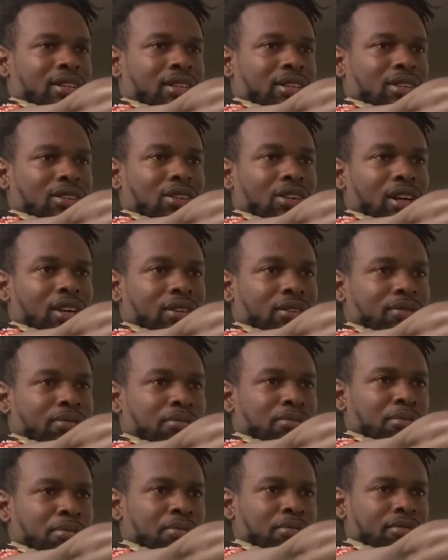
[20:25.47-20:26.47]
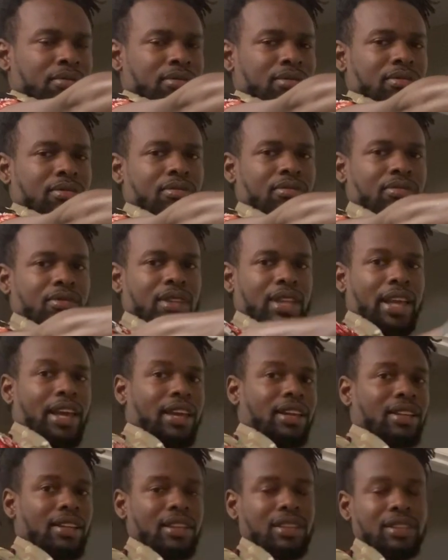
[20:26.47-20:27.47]
you know?
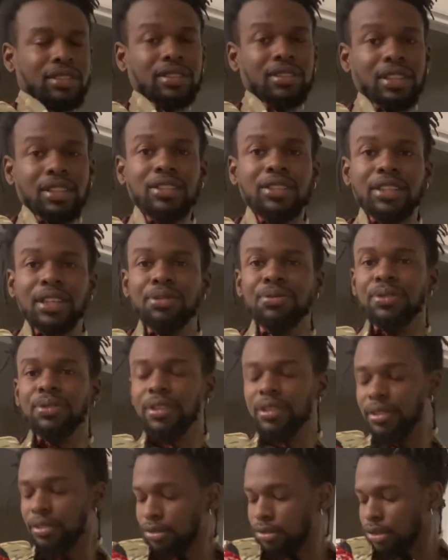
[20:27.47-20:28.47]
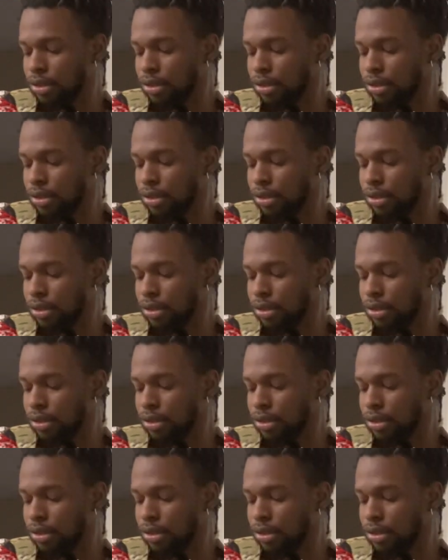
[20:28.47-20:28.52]
And it's different.